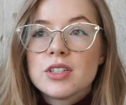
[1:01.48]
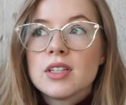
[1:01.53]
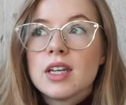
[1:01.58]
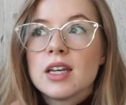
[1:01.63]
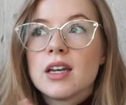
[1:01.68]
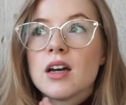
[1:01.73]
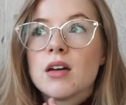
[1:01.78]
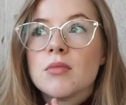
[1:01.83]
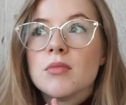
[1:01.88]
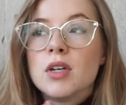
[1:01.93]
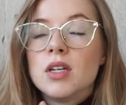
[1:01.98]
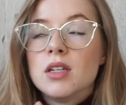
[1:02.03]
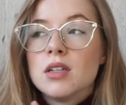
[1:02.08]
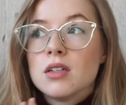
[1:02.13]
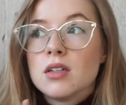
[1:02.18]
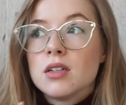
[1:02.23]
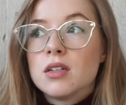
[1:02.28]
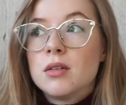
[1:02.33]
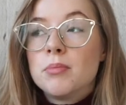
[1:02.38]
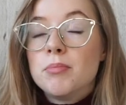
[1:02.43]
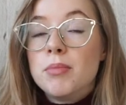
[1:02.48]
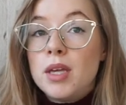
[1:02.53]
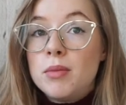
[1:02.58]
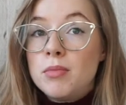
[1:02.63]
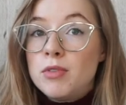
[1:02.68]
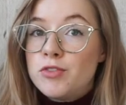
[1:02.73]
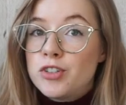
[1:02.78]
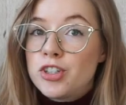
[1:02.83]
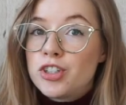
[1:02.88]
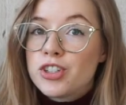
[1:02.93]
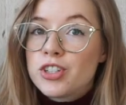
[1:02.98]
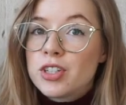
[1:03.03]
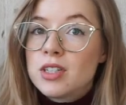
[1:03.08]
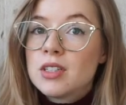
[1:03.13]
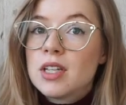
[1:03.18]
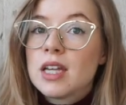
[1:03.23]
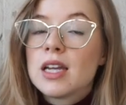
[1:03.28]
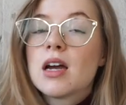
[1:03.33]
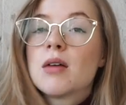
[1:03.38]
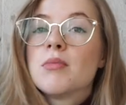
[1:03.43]
they come in a baby version,
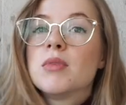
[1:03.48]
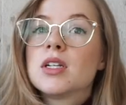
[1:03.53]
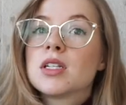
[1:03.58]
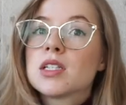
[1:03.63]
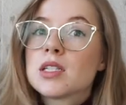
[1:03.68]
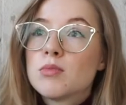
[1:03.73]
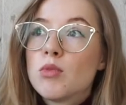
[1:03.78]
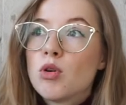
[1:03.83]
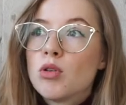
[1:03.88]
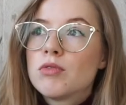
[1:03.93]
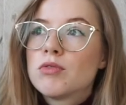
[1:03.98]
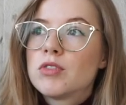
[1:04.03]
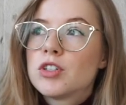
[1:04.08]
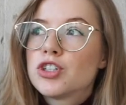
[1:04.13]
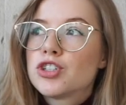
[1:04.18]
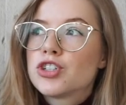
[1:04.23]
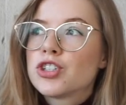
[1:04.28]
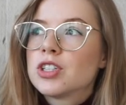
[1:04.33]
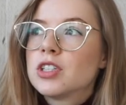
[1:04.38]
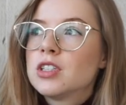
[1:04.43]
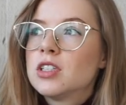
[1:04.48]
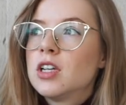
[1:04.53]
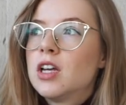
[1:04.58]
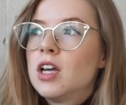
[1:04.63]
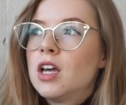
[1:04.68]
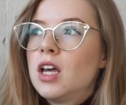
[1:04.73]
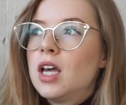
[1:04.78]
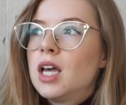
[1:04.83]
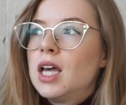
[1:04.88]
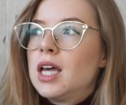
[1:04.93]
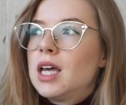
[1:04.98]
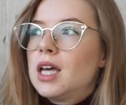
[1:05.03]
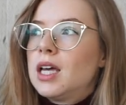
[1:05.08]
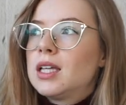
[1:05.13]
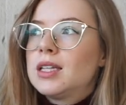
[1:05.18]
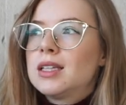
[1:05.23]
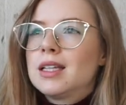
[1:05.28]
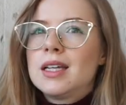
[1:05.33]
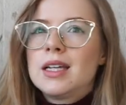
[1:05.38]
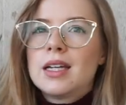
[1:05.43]
they come in a small version,
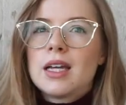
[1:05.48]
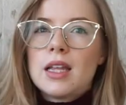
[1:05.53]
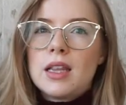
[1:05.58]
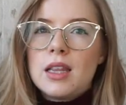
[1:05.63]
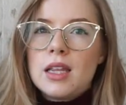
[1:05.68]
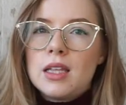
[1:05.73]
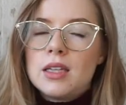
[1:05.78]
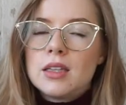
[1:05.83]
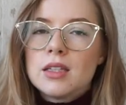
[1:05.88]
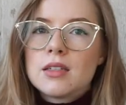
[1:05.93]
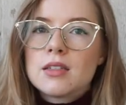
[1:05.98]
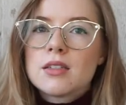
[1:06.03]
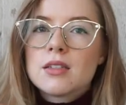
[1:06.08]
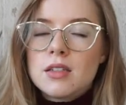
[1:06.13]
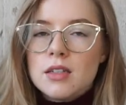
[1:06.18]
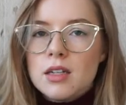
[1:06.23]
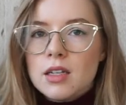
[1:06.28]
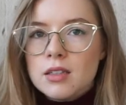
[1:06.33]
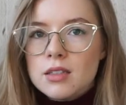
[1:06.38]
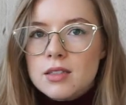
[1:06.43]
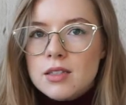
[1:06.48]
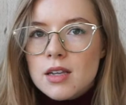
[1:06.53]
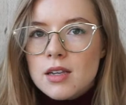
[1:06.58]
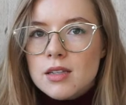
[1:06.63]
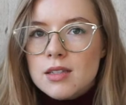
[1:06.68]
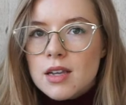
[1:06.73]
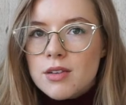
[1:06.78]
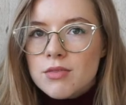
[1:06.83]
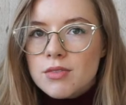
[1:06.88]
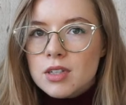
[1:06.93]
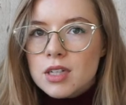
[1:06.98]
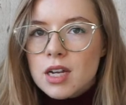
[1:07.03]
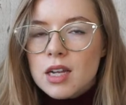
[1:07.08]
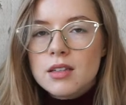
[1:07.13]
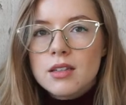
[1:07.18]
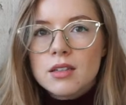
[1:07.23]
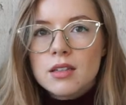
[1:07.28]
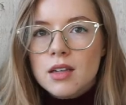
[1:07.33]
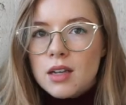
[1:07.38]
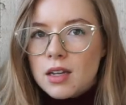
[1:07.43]
and then I think there's another size after that,
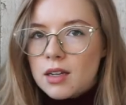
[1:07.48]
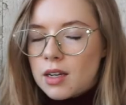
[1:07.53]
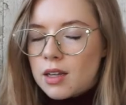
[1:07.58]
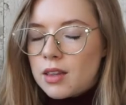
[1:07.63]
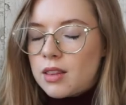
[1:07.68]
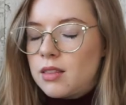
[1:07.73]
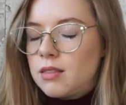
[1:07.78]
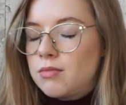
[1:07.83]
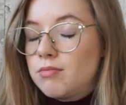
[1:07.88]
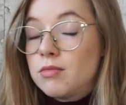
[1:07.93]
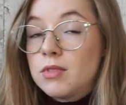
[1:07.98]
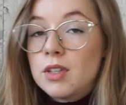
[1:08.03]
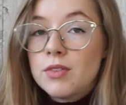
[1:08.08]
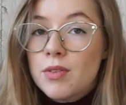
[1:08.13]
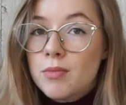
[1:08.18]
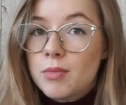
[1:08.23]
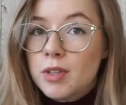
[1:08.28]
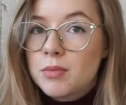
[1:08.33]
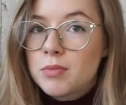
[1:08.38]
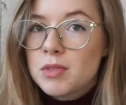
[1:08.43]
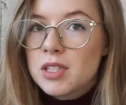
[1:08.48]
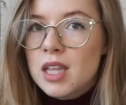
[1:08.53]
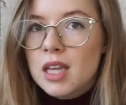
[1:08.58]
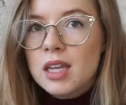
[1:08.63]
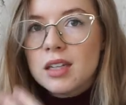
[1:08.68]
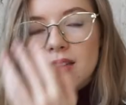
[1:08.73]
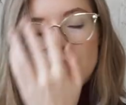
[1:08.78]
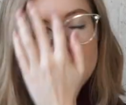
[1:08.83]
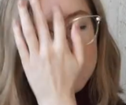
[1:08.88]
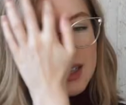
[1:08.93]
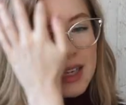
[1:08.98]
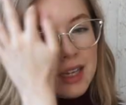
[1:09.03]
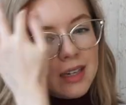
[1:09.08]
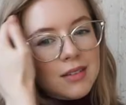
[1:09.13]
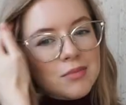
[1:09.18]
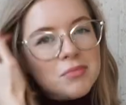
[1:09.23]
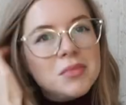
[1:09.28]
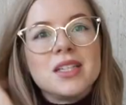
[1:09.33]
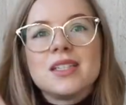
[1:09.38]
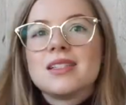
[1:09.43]
if, if I'm not mistaken. Again,
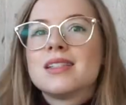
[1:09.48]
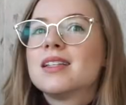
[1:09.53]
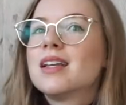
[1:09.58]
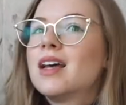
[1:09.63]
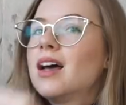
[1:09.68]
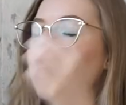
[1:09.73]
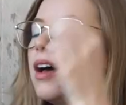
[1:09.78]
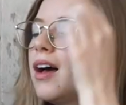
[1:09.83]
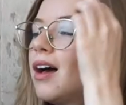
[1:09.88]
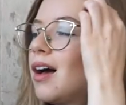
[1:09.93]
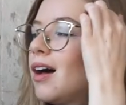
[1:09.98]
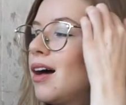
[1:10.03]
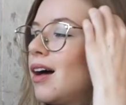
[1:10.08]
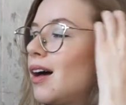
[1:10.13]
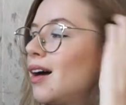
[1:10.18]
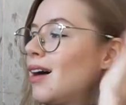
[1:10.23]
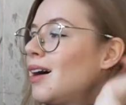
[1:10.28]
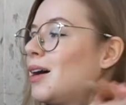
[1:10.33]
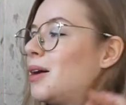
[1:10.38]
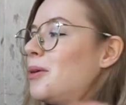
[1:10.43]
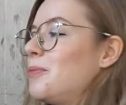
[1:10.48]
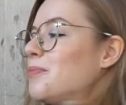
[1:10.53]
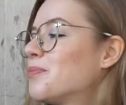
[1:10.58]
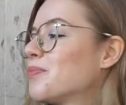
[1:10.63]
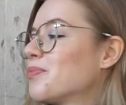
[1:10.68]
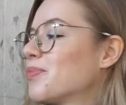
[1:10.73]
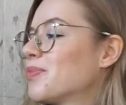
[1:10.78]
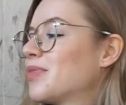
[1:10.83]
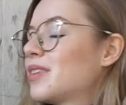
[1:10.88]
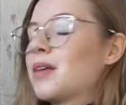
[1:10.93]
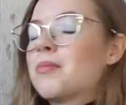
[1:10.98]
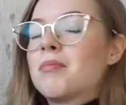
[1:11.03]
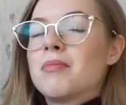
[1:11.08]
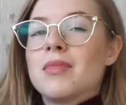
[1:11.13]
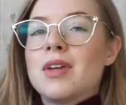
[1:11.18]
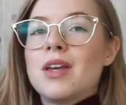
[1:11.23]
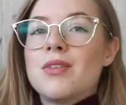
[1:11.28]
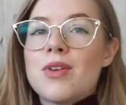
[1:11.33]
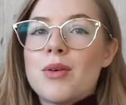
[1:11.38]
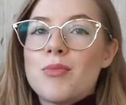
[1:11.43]
please. Um,
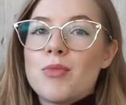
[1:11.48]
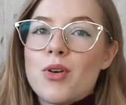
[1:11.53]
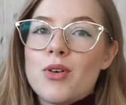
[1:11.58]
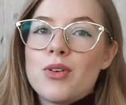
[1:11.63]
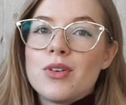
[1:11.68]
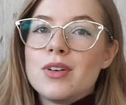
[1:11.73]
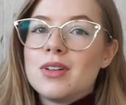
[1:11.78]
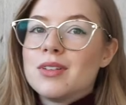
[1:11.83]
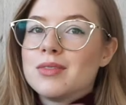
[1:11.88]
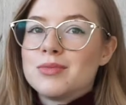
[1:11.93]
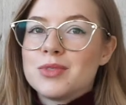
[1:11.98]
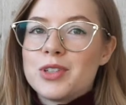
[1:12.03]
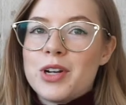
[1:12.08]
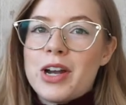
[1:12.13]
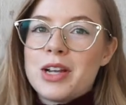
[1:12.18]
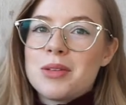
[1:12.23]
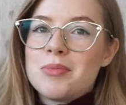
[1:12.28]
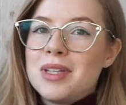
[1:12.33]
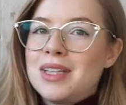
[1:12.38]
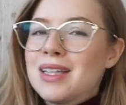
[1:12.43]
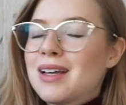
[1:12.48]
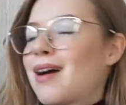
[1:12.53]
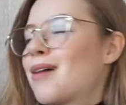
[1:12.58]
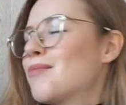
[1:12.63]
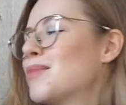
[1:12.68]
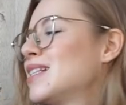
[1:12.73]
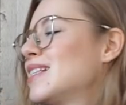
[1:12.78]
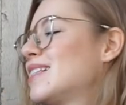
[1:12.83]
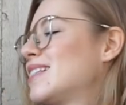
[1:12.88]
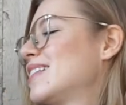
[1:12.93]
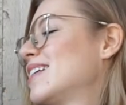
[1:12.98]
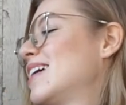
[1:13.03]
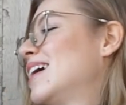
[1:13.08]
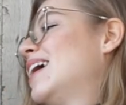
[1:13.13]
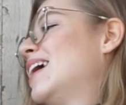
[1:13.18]
if I'm wrong, correct me in the comments.